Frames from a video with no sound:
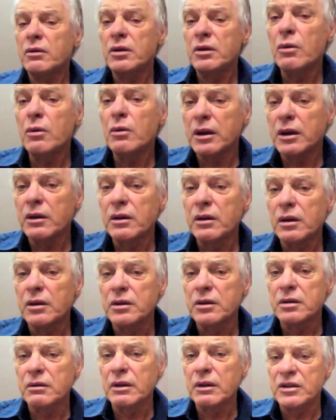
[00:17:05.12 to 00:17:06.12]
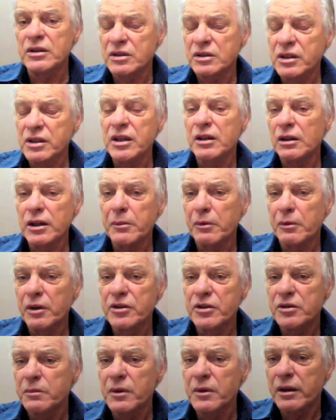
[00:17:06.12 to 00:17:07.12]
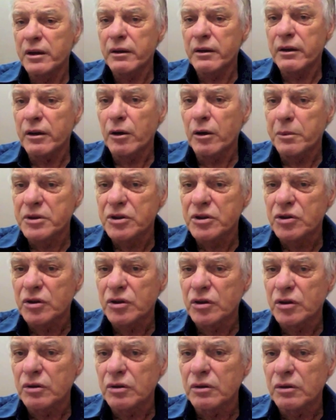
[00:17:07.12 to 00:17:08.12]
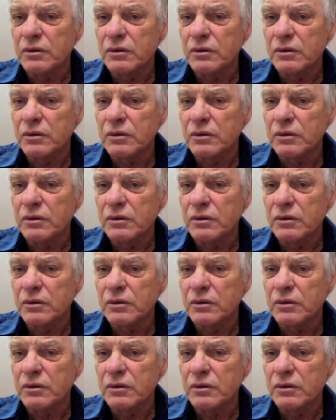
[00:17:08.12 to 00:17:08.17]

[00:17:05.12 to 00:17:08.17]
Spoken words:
knowing that it's neoliberalism that they're in opposition to.